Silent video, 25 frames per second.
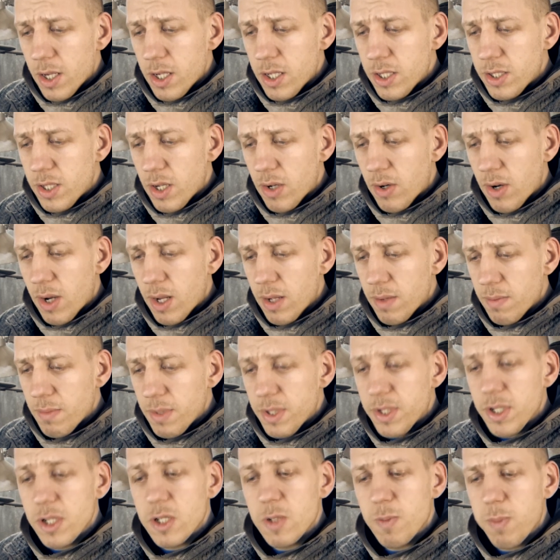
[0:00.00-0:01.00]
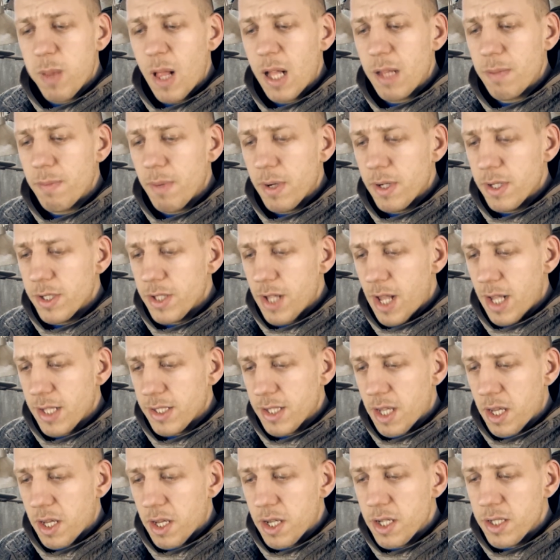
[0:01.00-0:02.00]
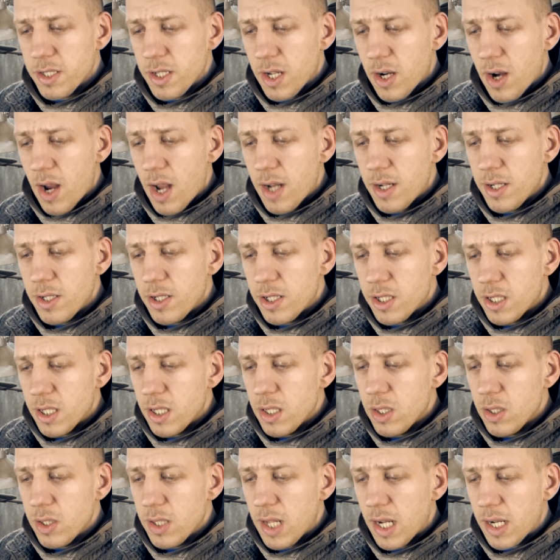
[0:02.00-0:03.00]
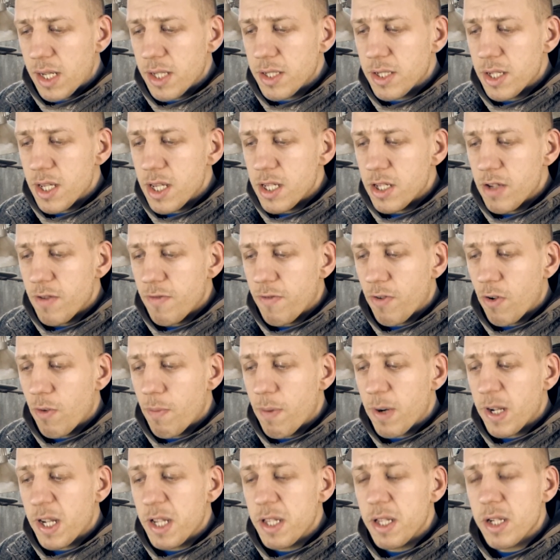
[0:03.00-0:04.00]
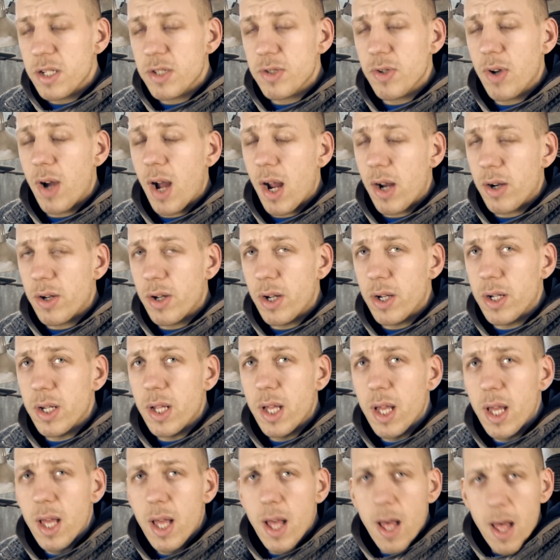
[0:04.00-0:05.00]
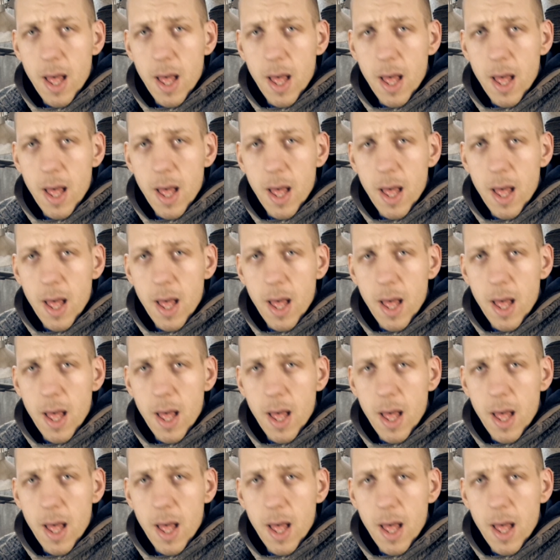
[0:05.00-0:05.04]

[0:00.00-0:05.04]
Is there, Mr. Splatman is asking, is there any steel that is easy for beginners to harden?